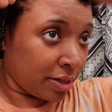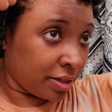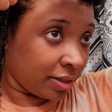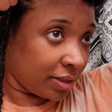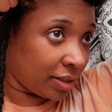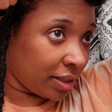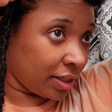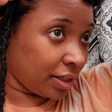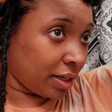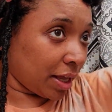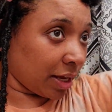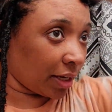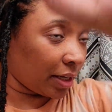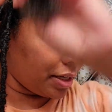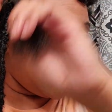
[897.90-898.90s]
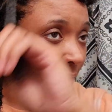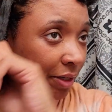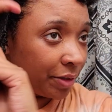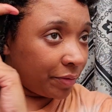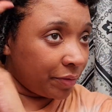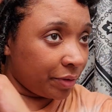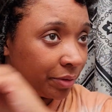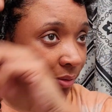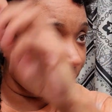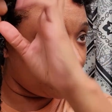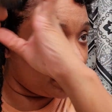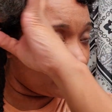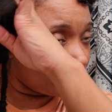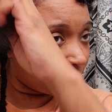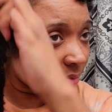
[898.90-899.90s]
did like an interview
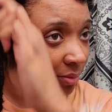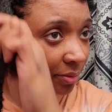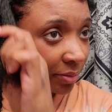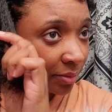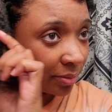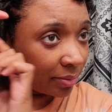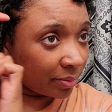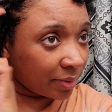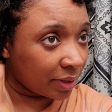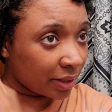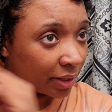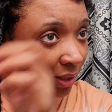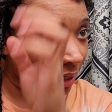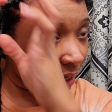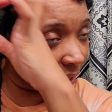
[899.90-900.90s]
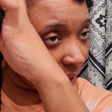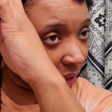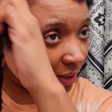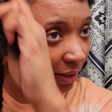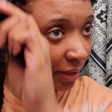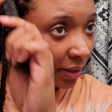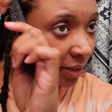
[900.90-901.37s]
with Candy,